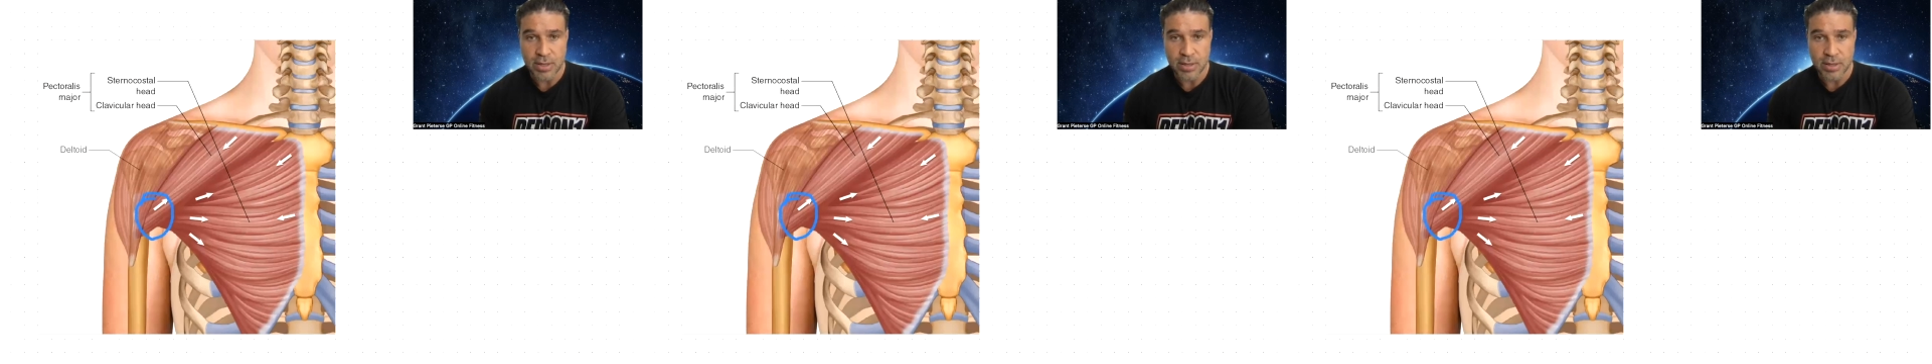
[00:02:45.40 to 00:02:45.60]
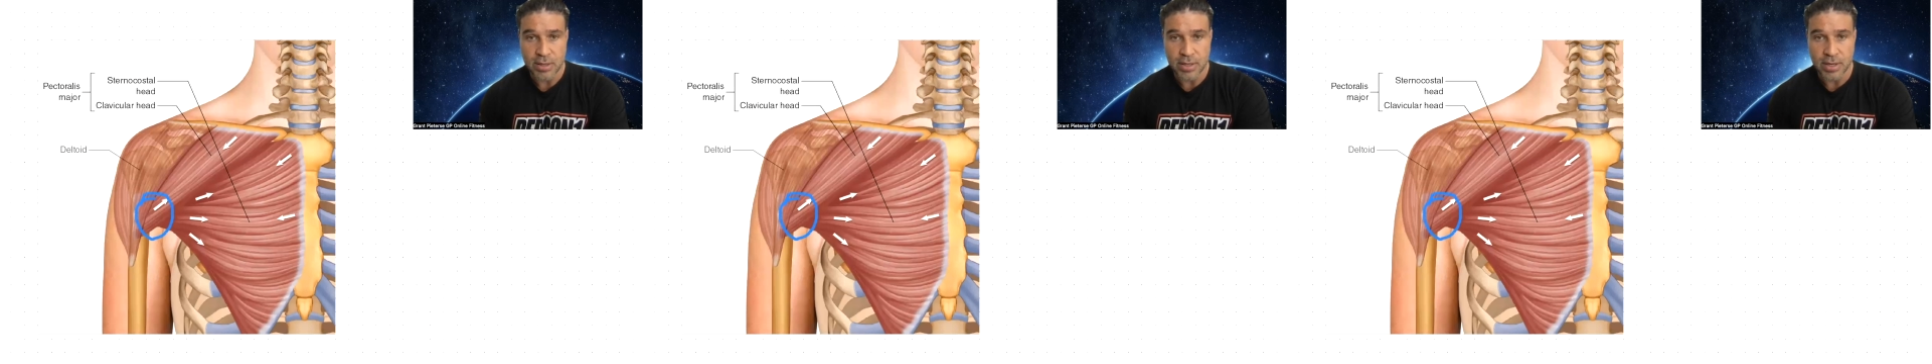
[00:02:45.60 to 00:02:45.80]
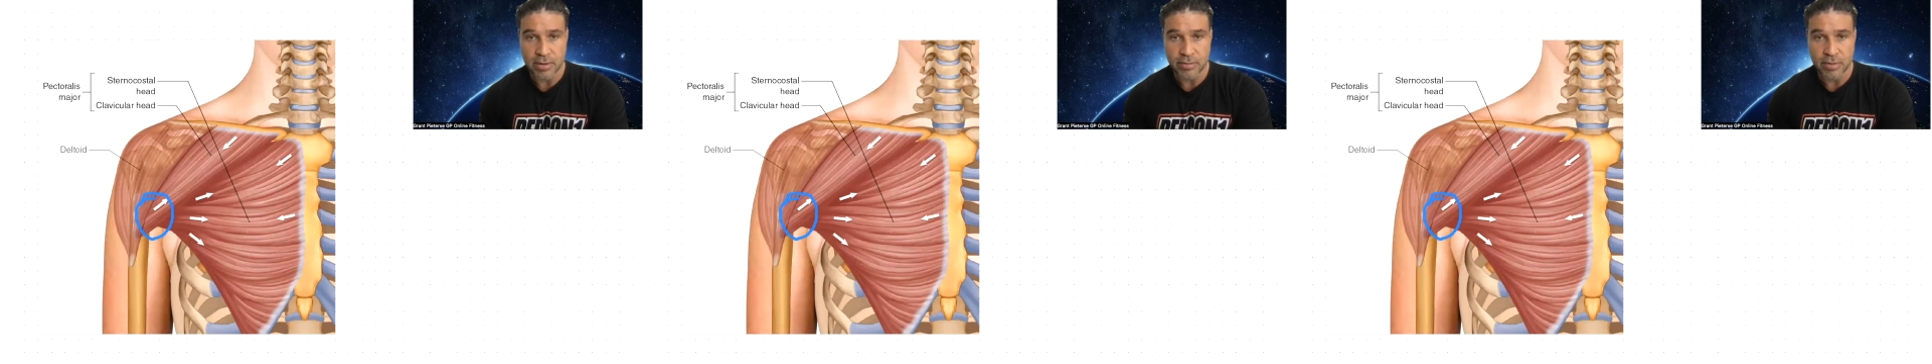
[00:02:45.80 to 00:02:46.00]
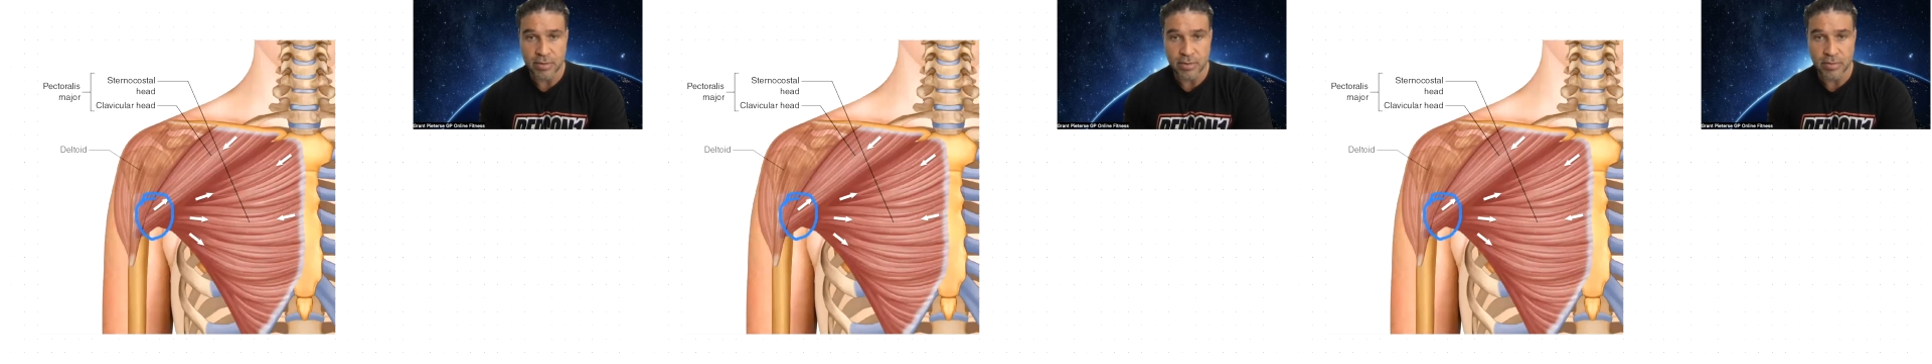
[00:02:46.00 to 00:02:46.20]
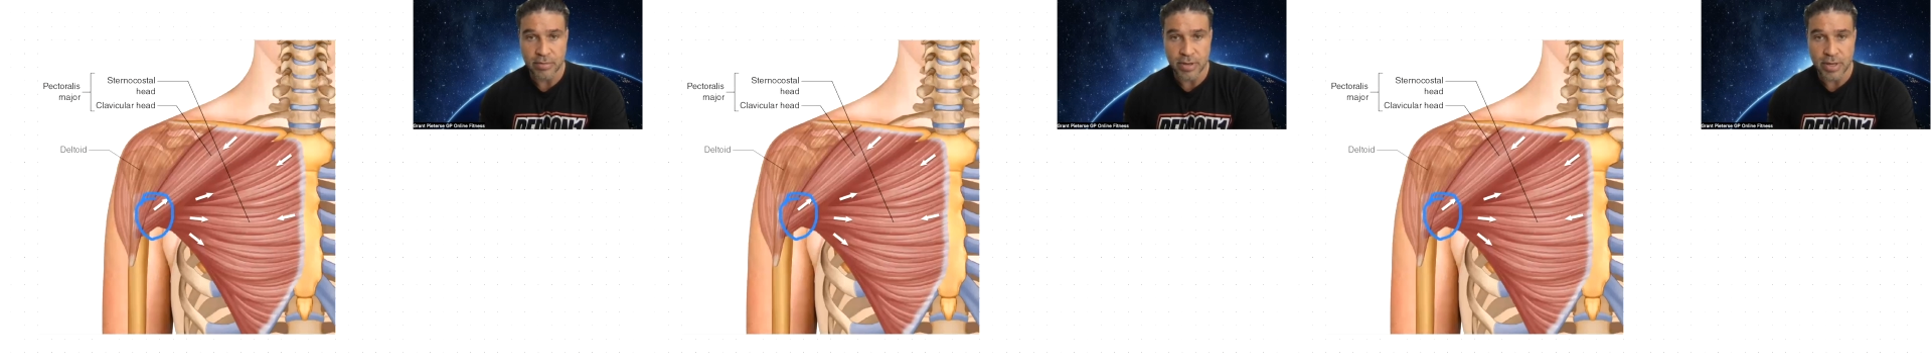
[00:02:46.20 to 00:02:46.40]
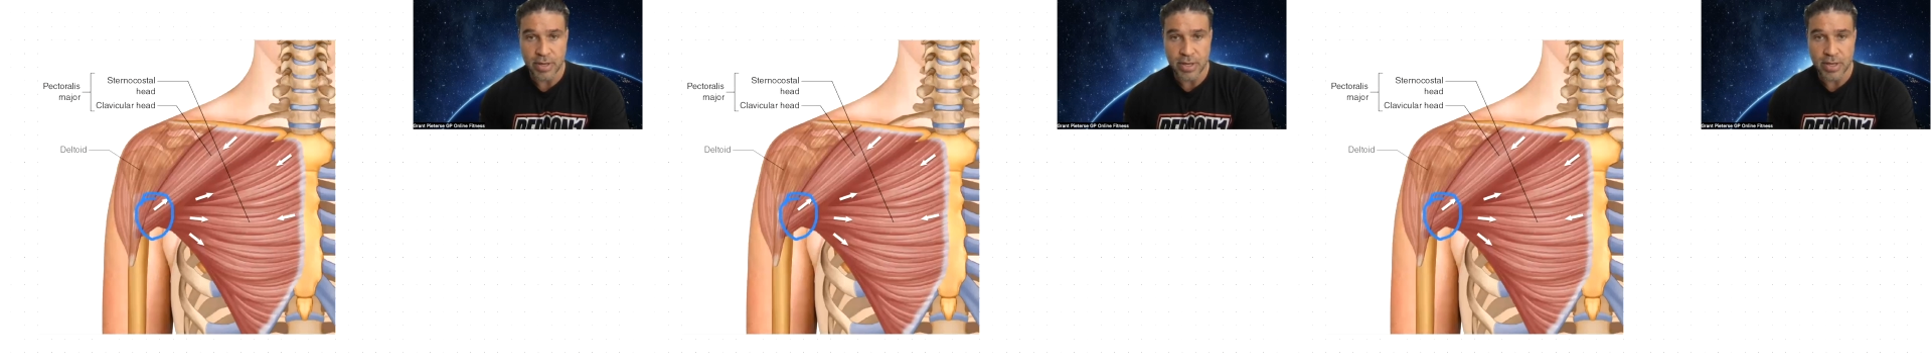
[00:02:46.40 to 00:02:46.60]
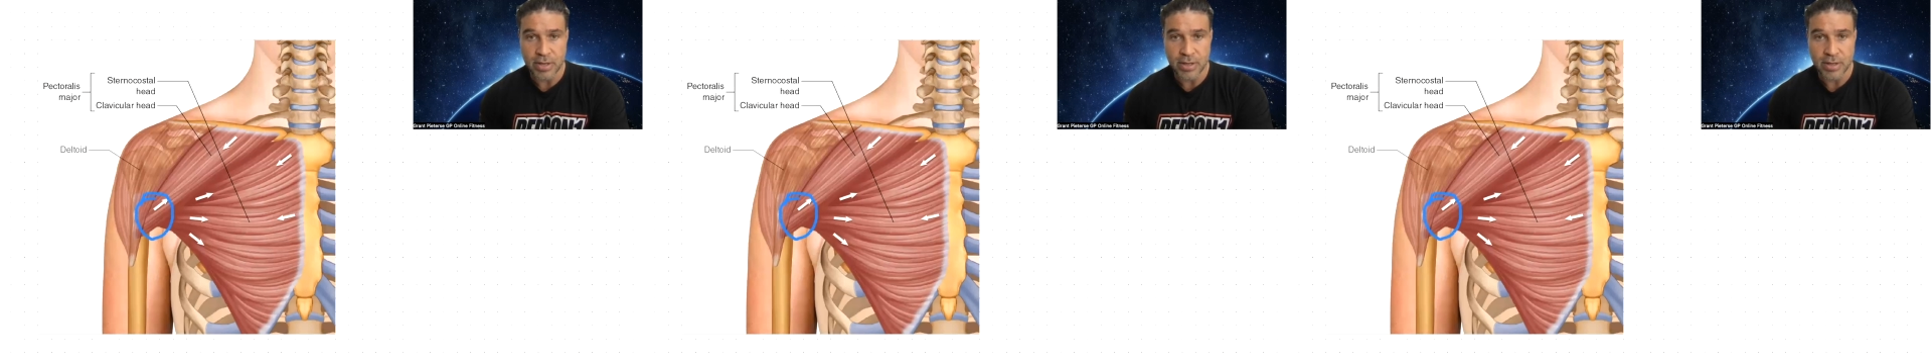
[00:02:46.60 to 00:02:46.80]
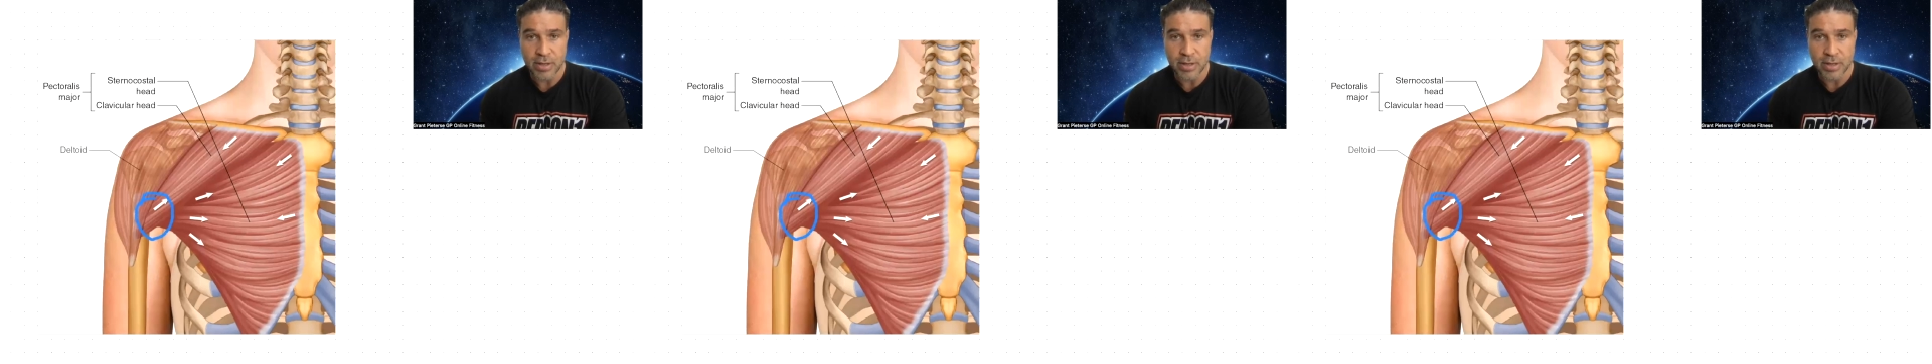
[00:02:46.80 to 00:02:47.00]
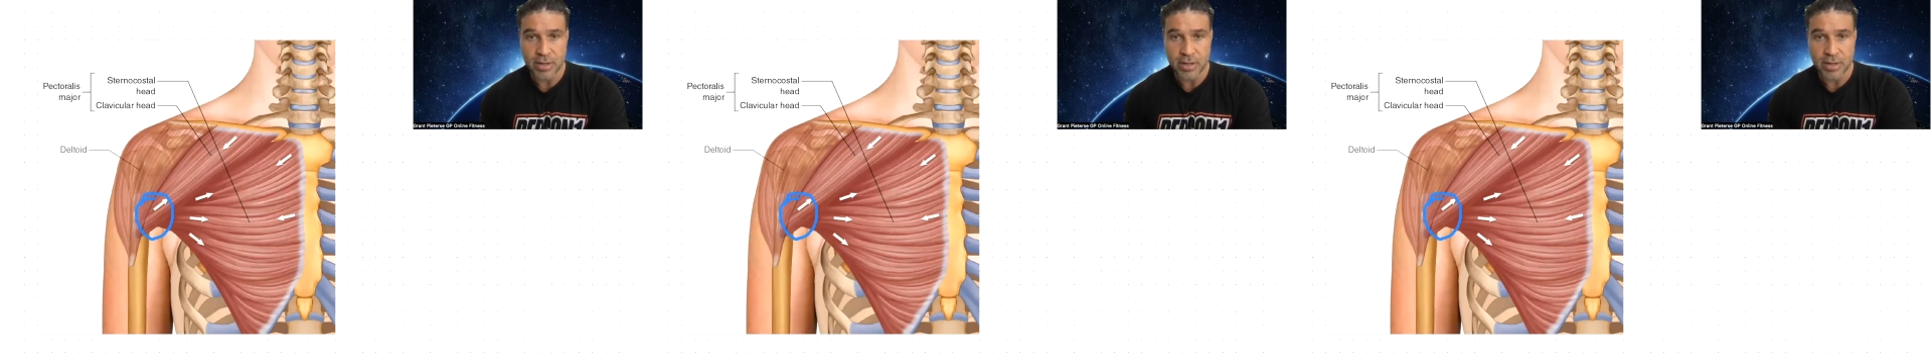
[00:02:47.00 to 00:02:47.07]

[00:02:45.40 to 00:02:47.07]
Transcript: the clavicle over here,